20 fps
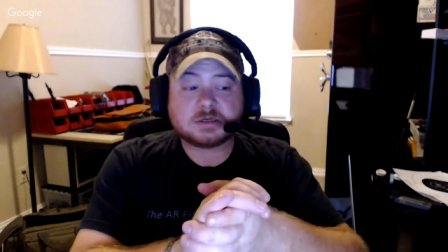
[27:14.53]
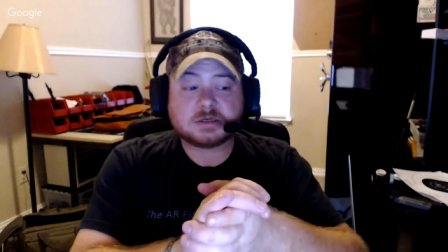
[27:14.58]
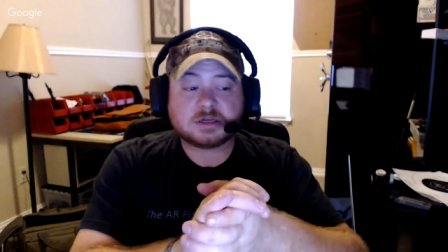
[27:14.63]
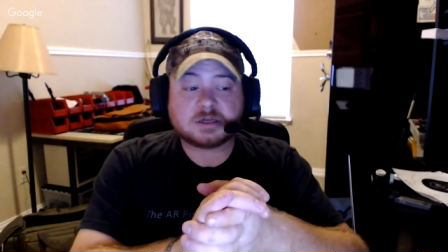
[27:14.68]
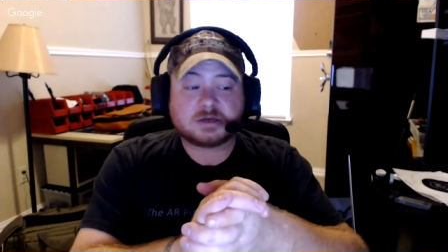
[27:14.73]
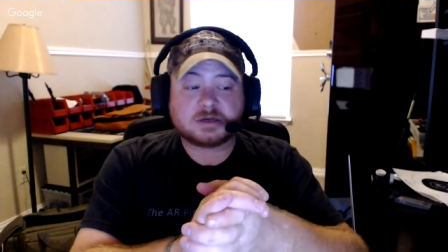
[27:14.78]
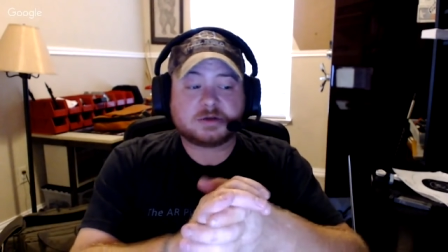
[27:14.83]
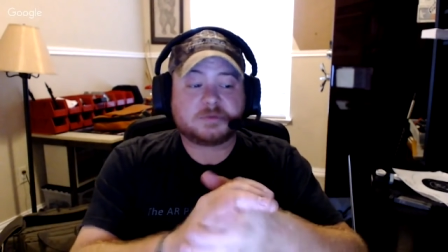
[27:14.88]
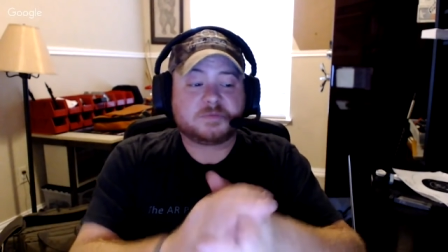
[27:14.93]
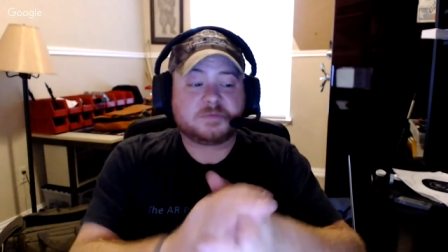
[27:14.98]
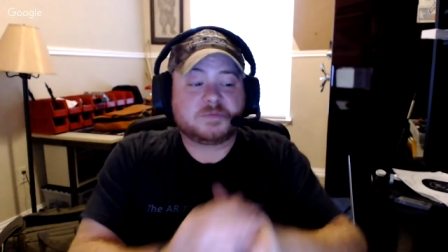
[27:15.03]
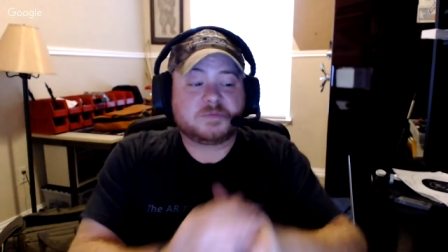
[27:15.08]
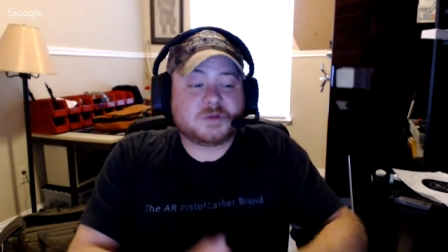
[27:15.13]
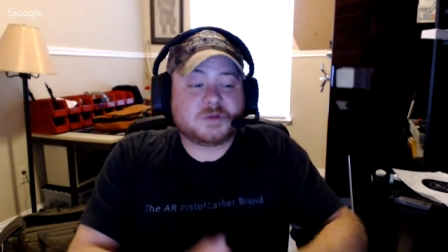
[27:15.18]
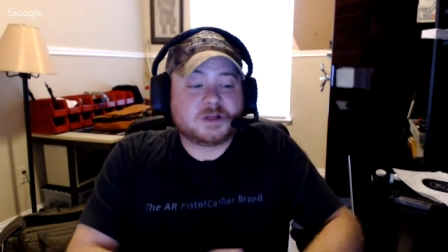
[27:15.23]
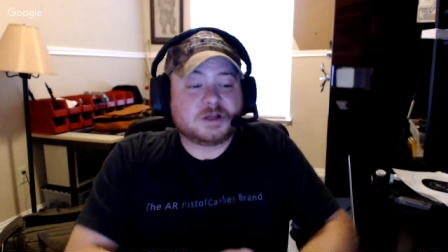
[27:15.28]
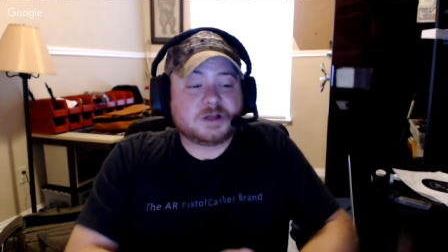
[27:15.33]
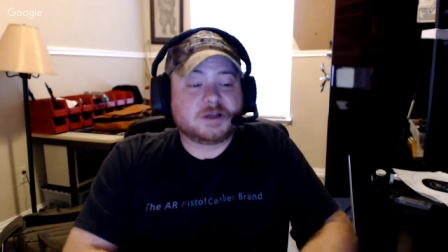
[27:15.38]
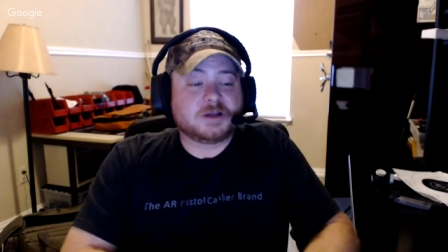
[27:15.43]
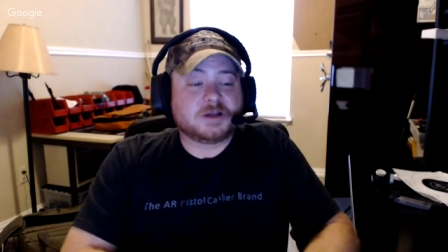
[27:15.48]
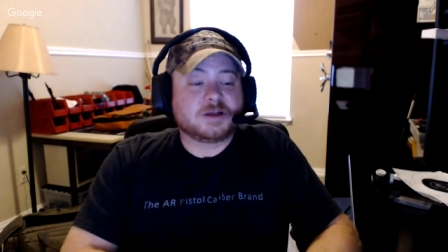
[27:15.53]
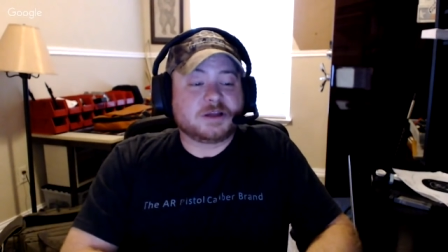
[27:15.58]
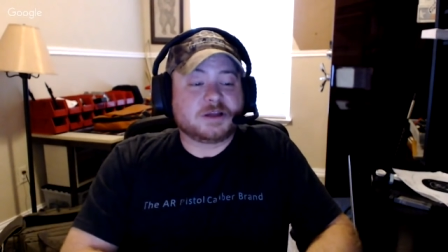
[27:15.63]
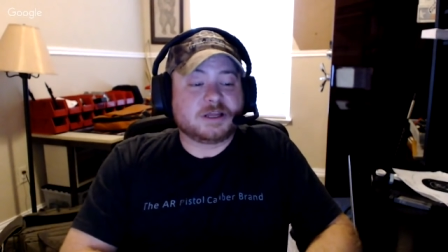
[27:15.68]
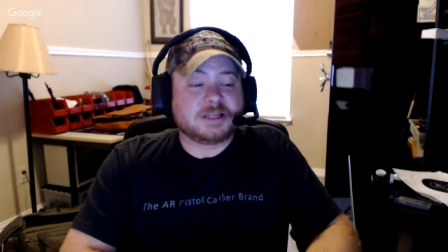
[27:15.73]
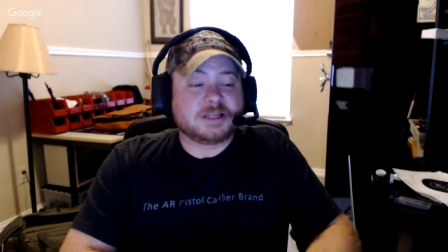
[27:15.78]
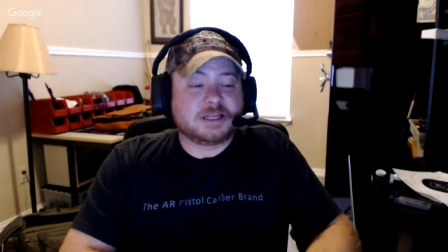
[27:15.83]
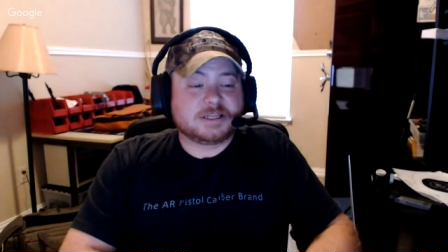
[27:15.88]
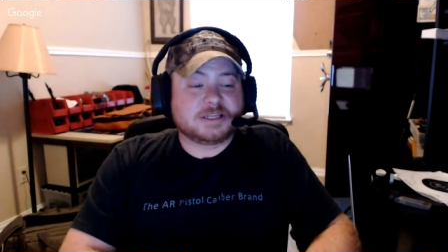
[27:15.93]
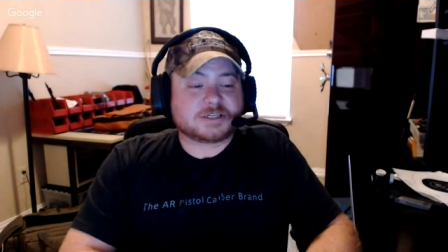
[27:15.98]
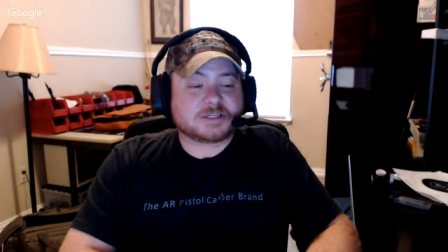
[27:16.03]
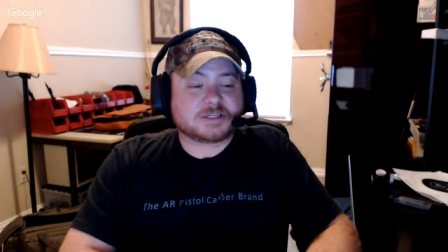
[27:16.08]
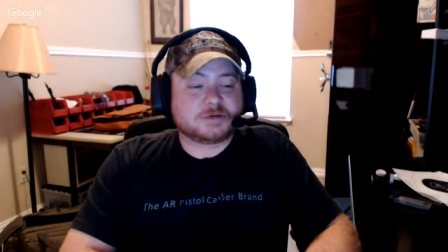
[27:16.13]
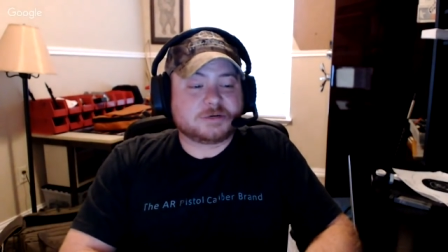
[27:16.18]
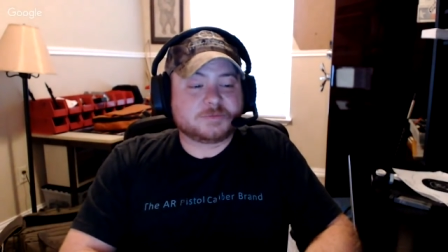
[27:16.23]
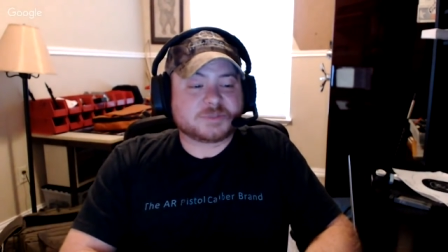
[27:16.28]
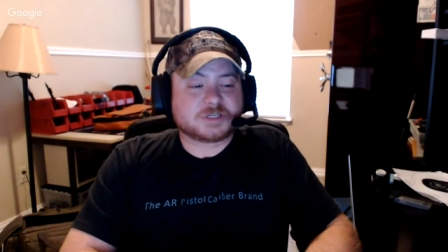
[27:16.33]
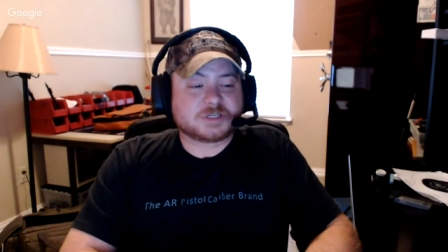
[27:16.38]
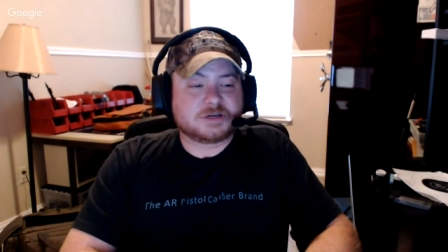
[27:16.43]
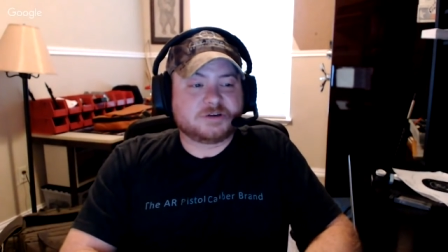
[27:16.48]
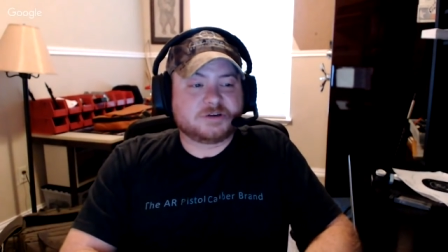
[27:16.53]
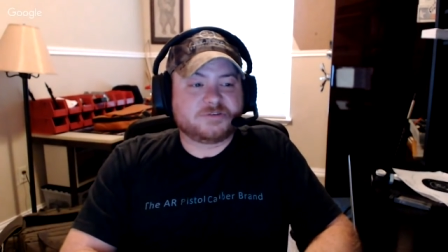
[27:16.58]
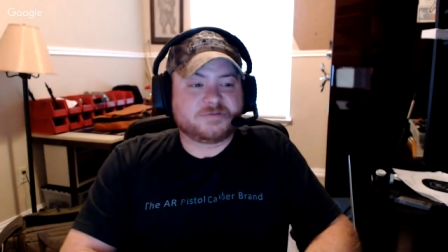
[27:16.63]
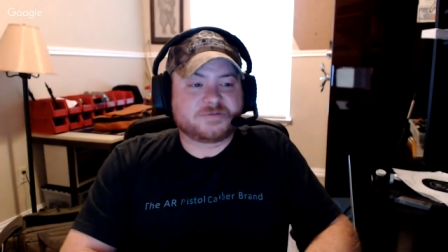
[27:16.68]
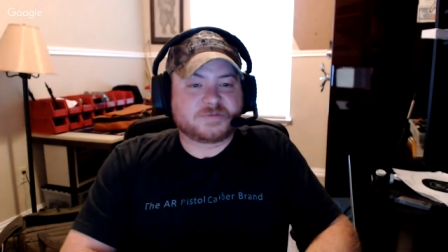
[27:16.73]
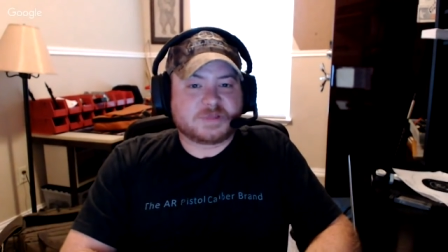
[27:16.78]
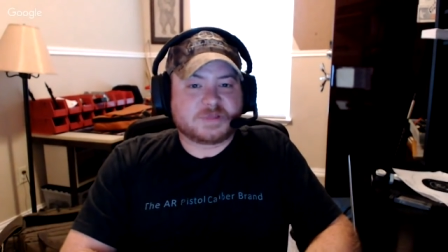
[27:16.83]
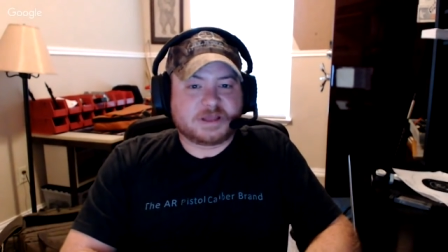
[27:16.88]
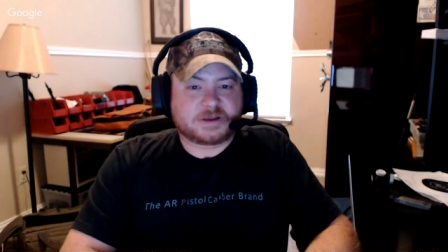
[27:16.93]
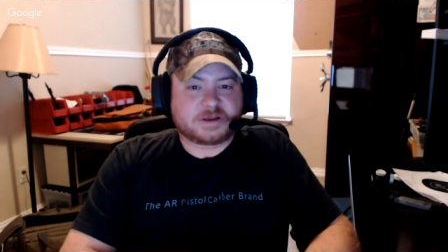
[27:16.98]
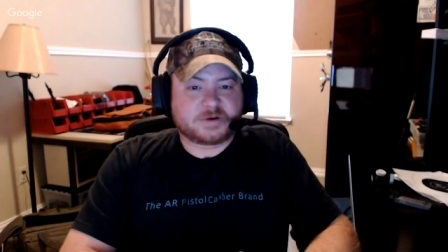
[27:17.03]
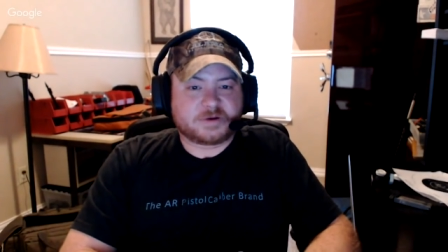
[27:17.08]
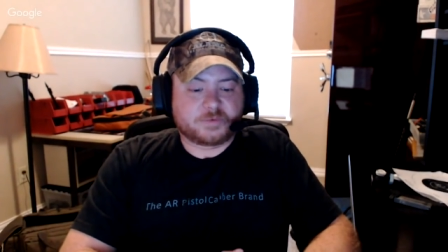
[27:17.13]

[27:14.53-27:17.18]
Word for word: um, in, in terms of like